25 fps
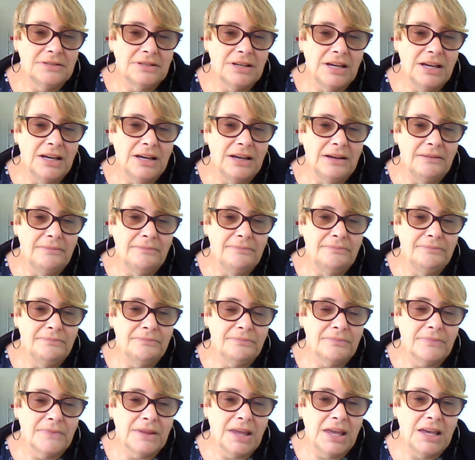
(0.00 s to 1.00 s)
And
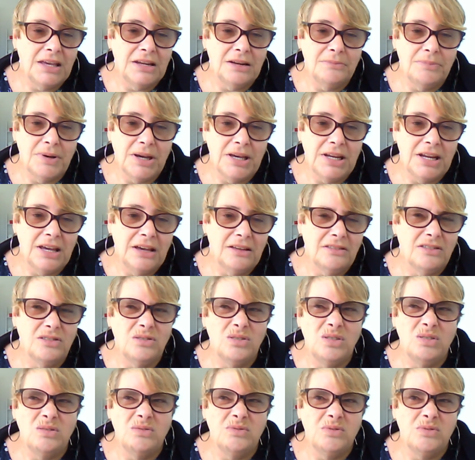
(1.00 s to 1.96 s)
I paid out 30 or